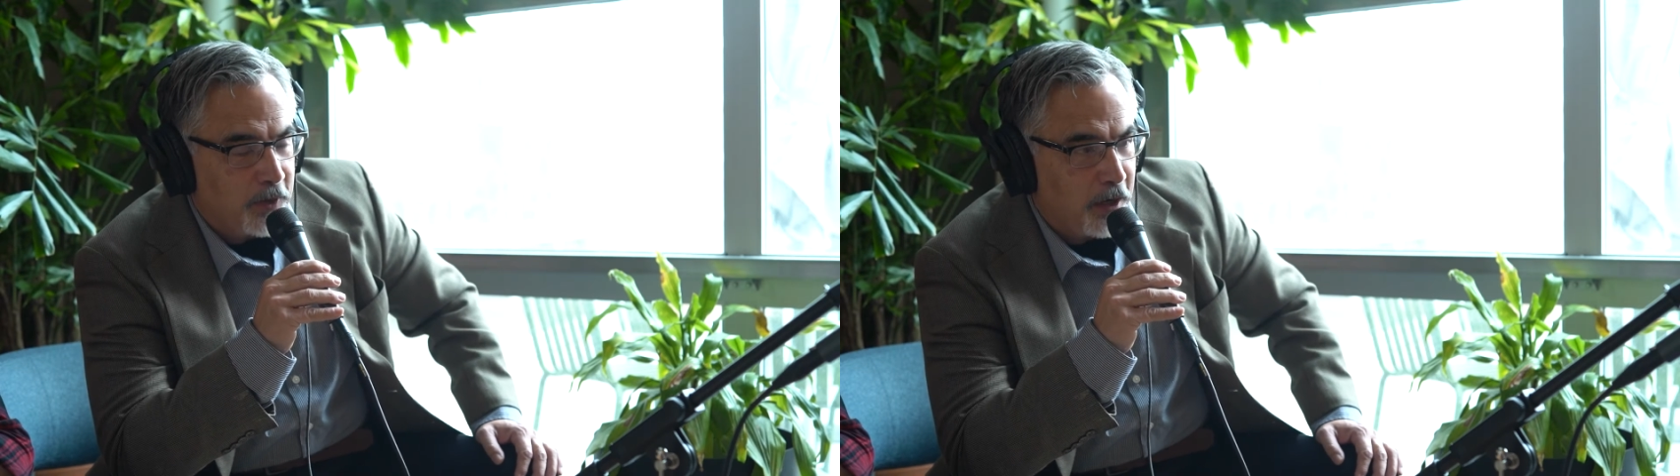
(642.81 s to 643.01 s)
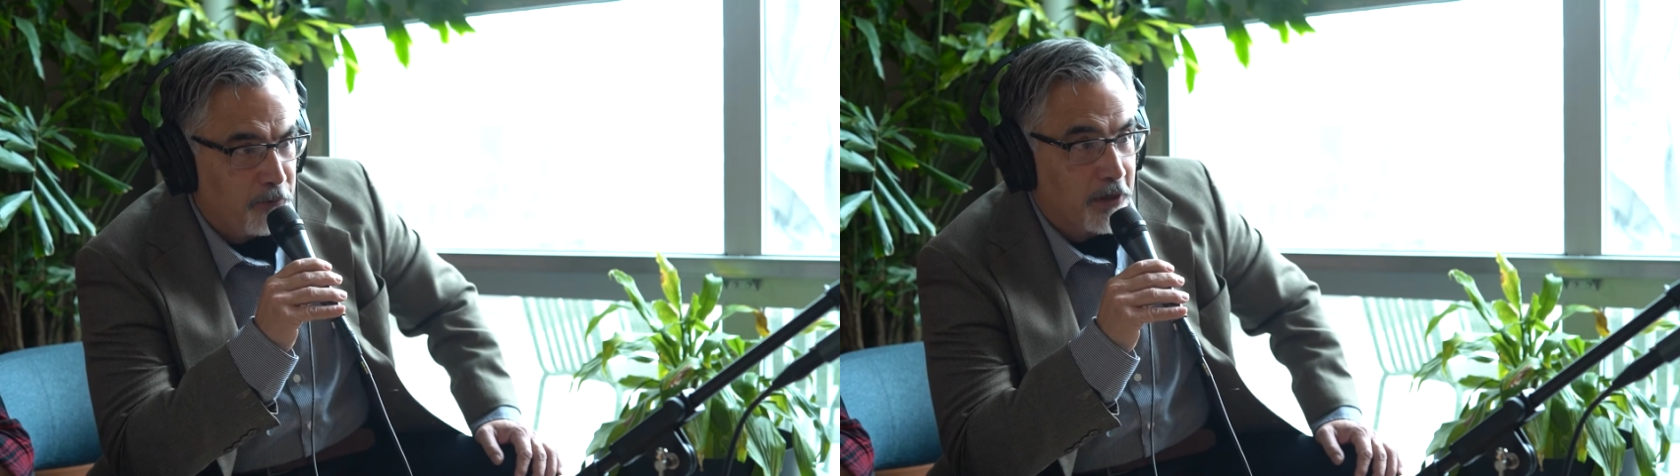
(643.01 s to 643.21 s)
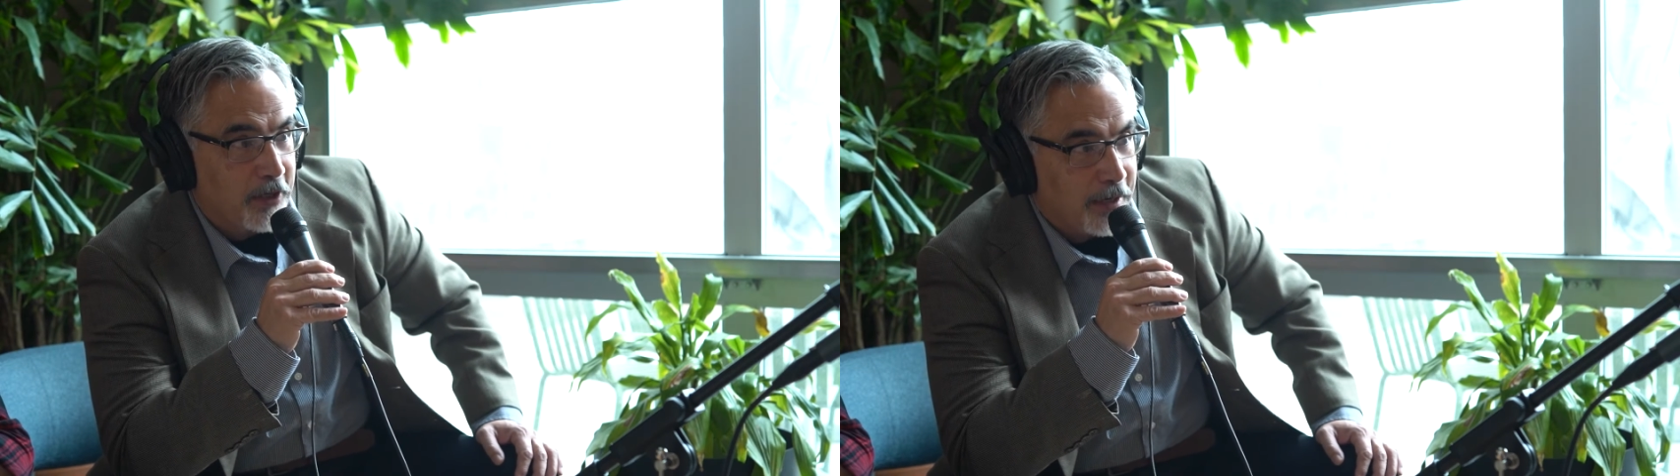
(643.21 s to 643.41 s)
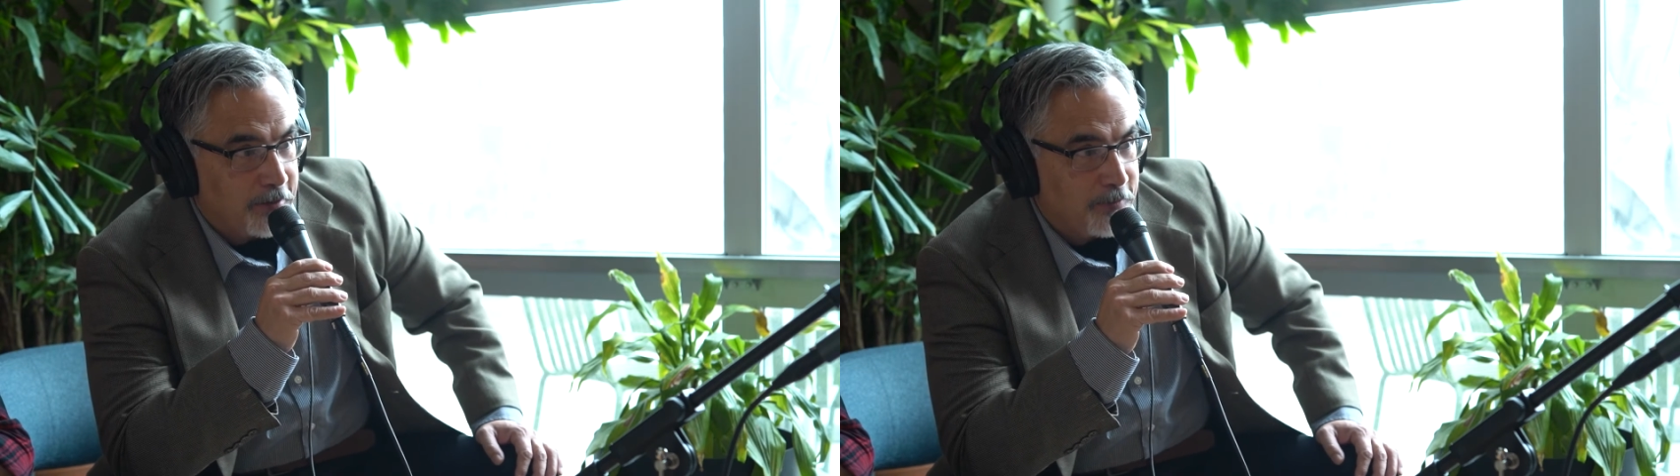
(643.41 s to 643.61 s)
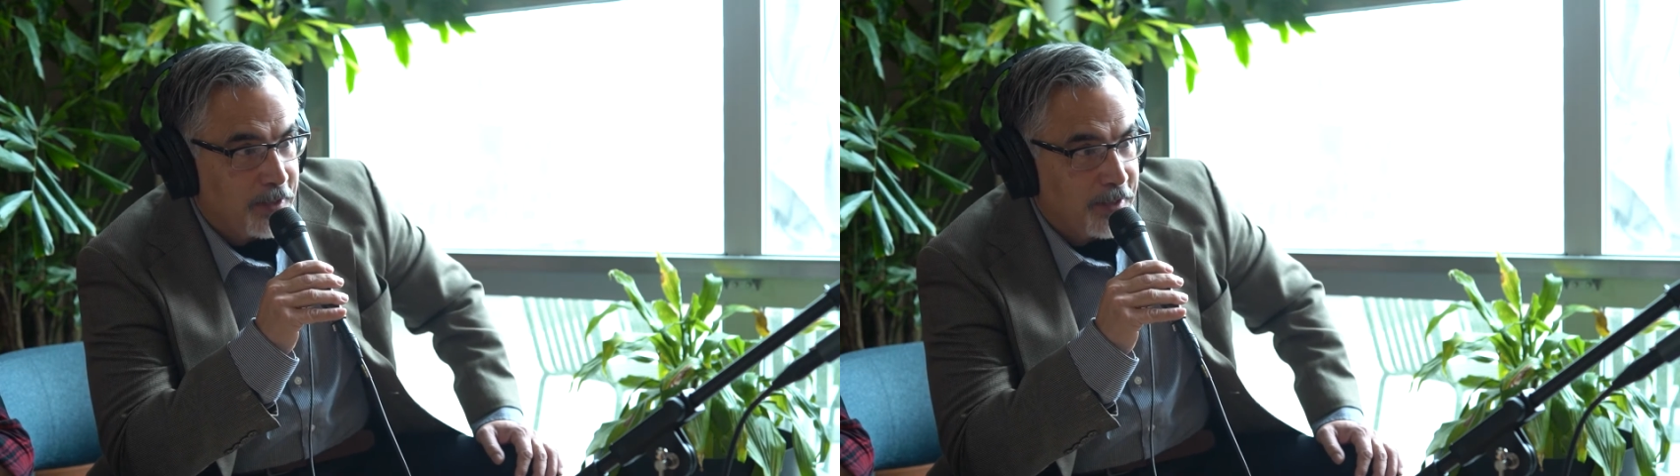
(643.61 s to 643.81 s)
I'll figure it out.
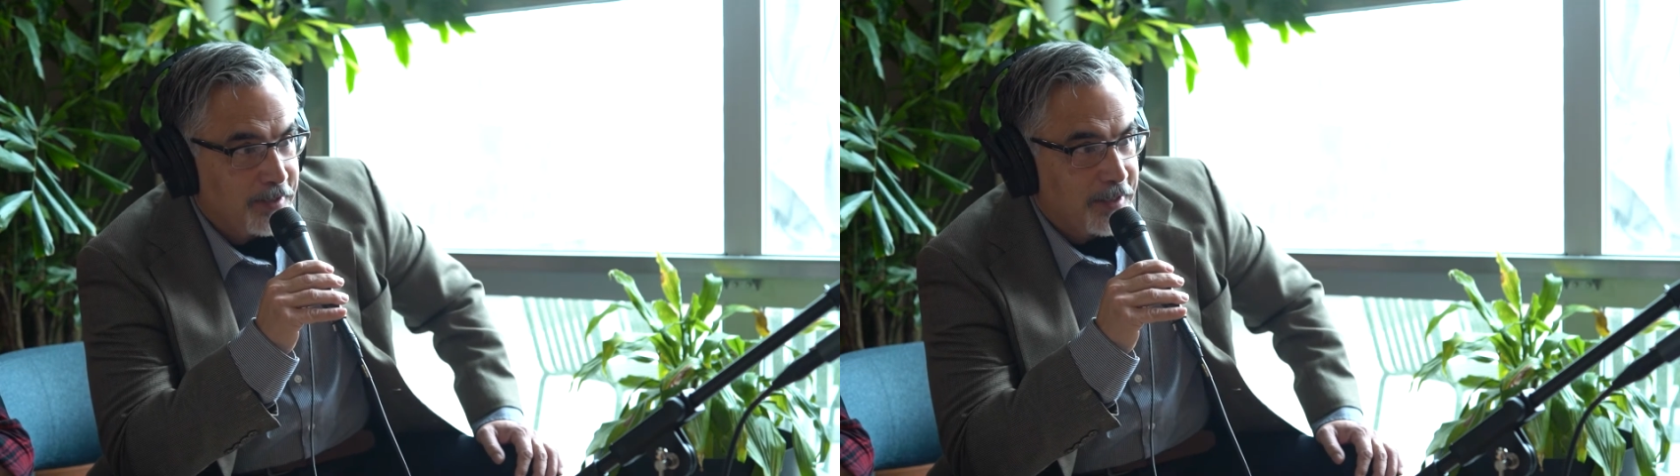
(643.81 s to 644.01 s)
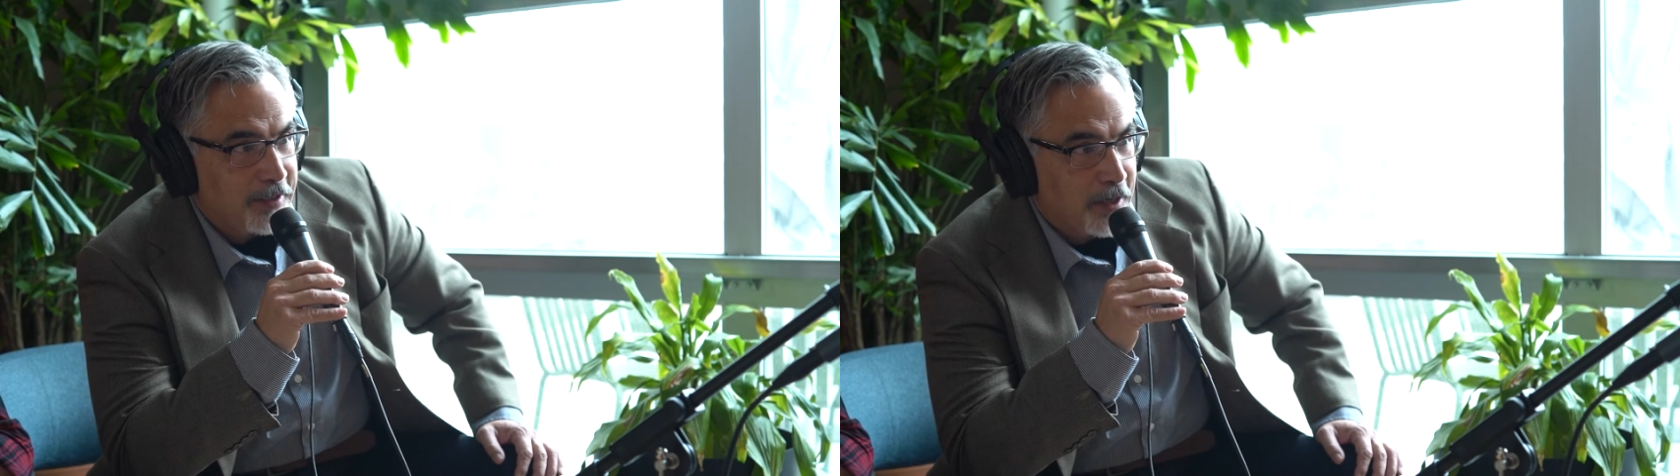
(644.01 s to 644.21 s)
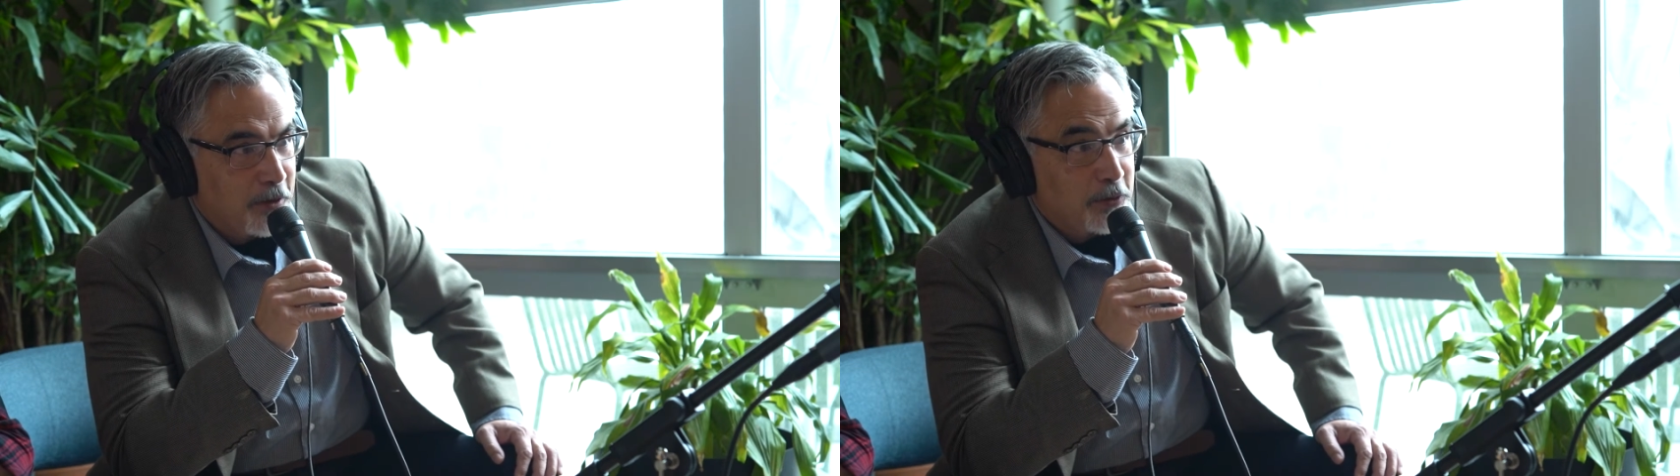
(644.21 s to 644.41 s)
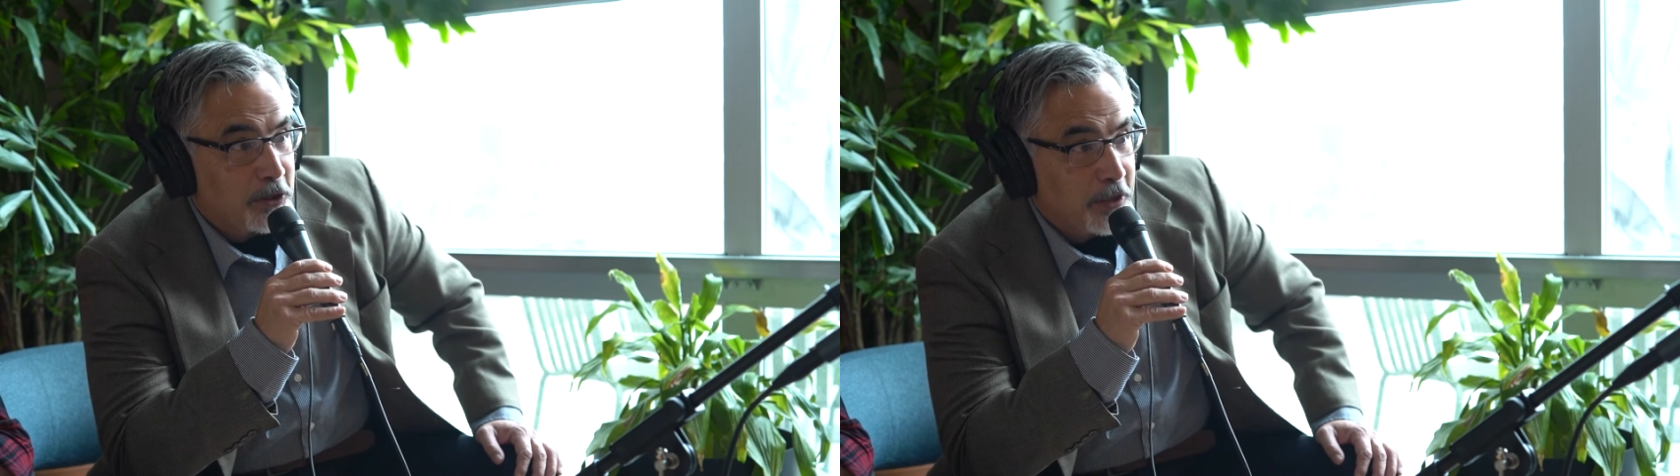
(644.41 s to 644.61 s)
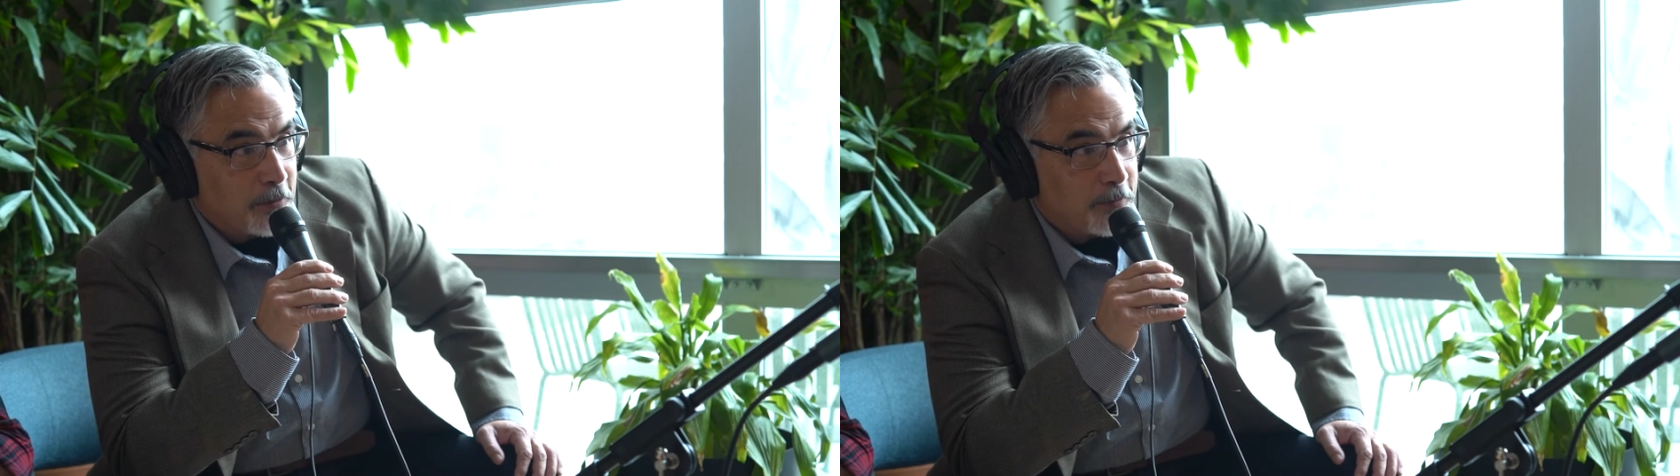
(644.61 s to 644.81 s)
I always do.